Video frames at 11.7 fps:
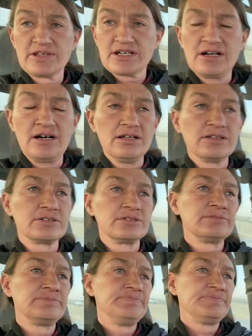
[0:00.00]
with a collar,
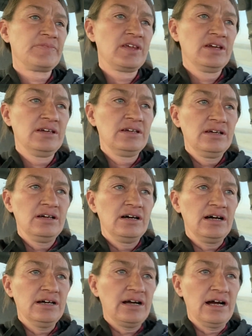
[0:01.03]

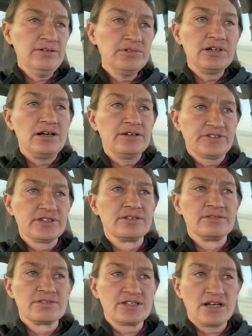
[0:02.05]
I will
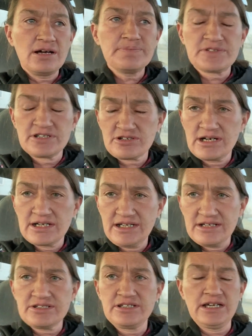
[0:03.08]
often stop to try to
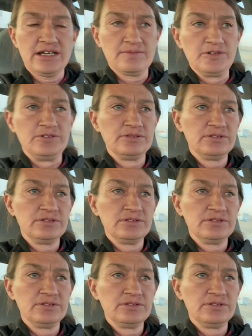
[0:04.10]
catch the animal.